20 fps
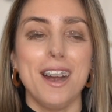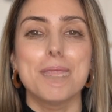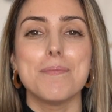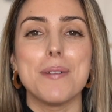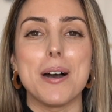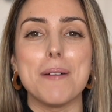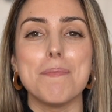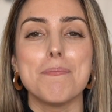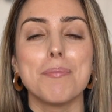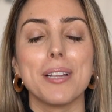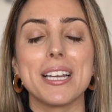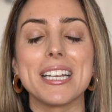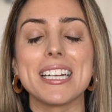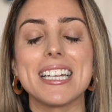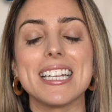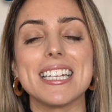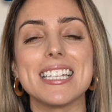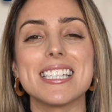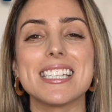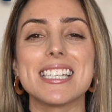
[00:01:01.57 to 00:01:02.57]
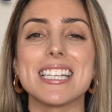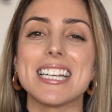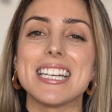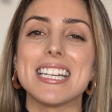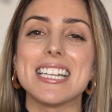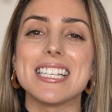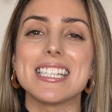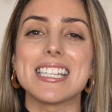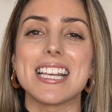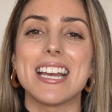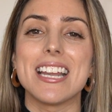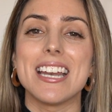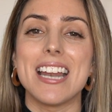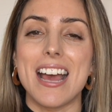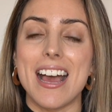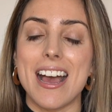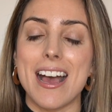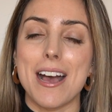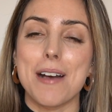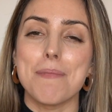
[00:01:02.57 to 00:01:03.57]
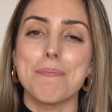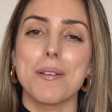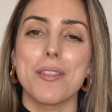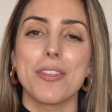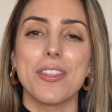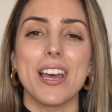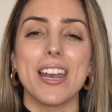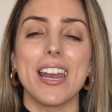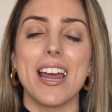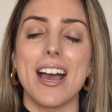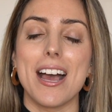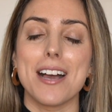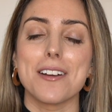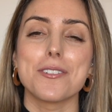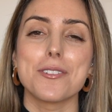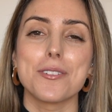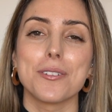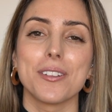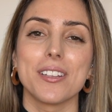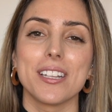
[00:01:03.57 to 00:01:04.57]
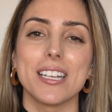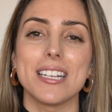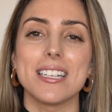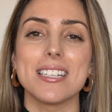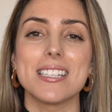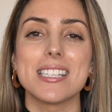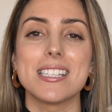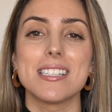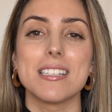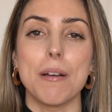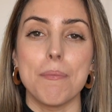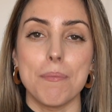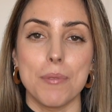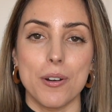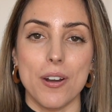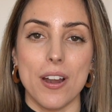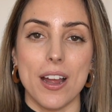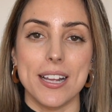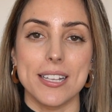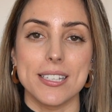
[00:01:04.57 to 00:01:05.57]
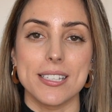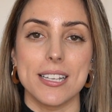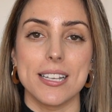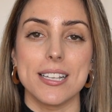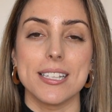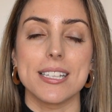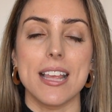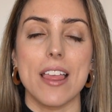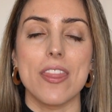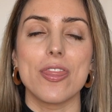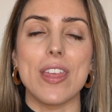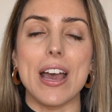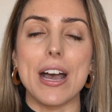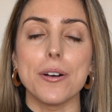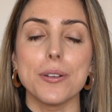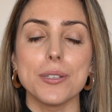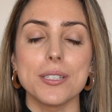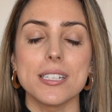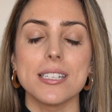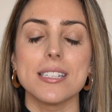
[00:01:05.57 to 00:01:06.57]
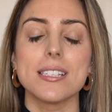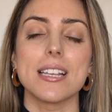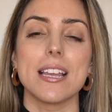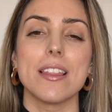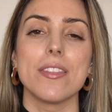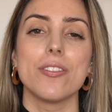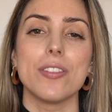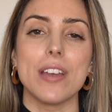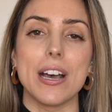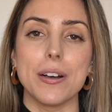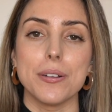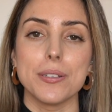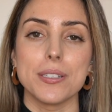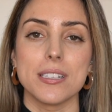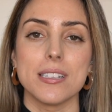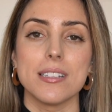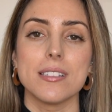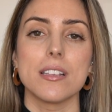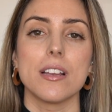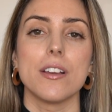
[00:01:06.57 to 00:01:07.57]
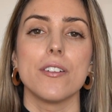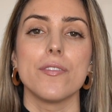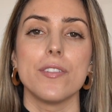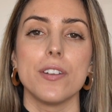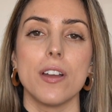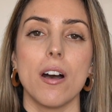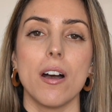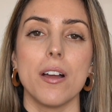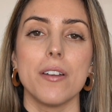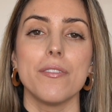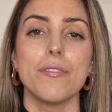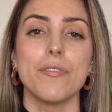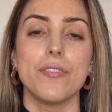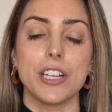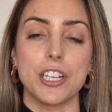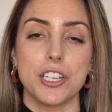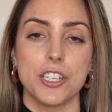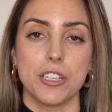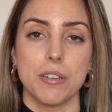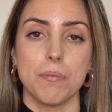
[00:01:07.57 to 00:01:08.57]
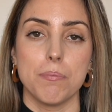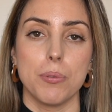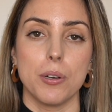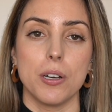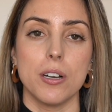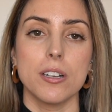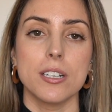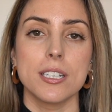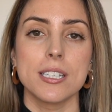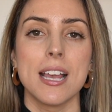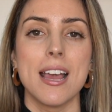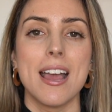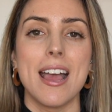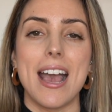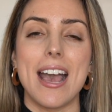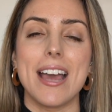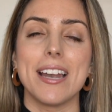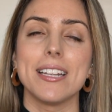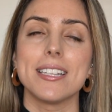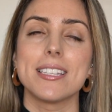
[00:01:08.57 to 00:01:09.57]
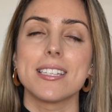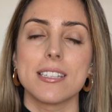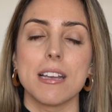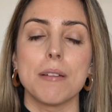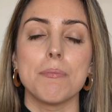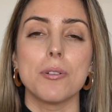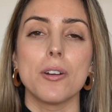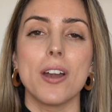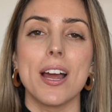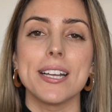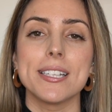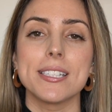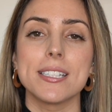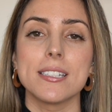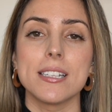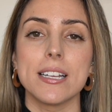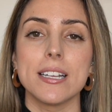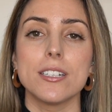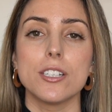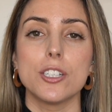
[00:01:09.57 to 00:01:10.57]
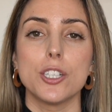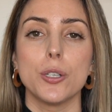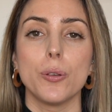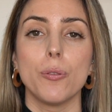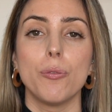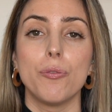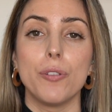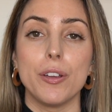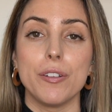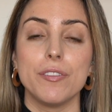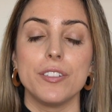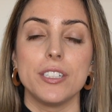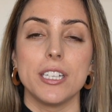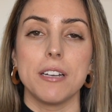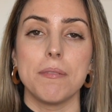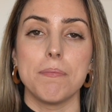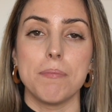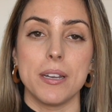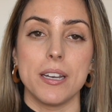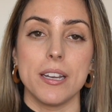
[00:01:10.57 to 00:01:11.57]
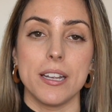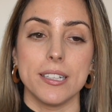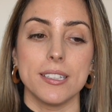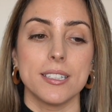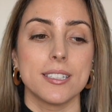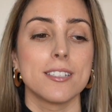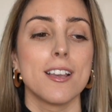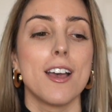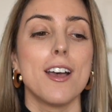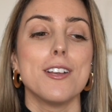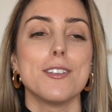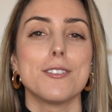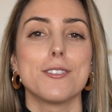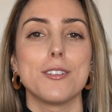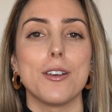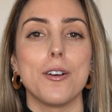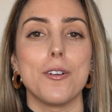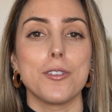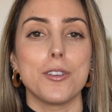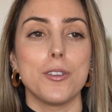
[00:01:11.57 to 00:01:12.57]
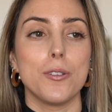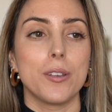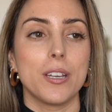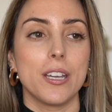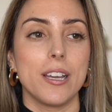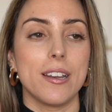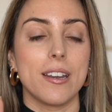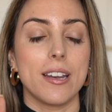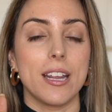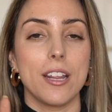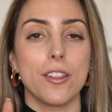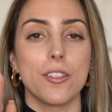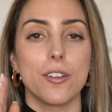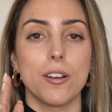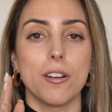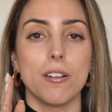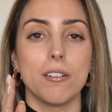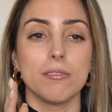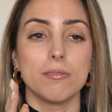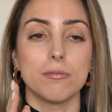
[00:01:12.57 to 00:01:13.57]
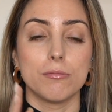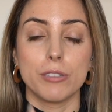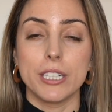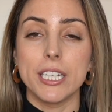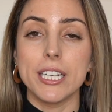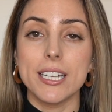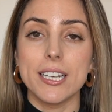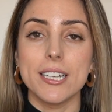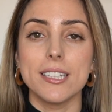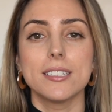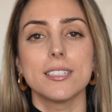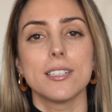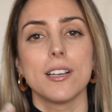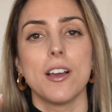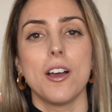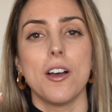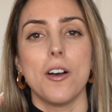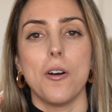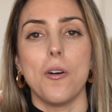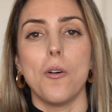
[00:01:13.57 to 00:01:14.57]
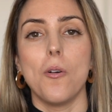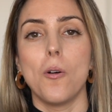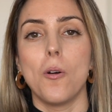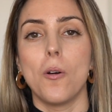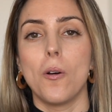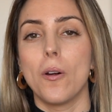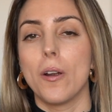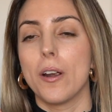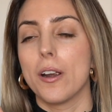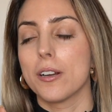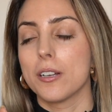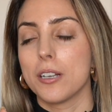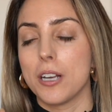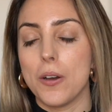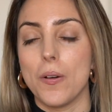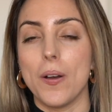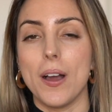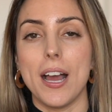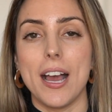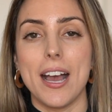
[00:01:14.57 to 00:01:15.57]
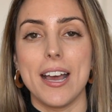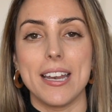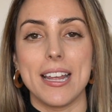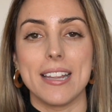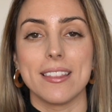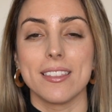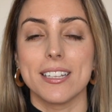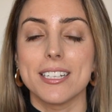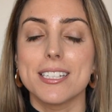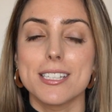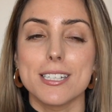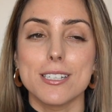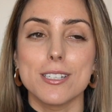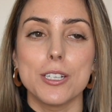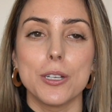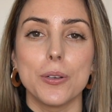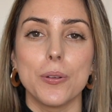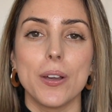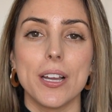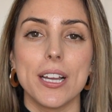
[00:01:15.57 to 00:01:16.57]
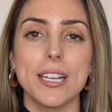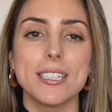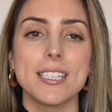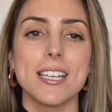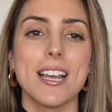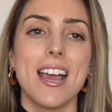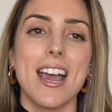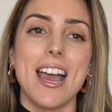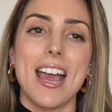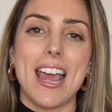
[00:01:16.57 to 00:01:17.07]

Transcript: But Blinkist is an app that actually summarizes thousands and thousands of nonfiction books, and it summarizes it to 50 minutes. So you can either read it or go ahead and listen to it.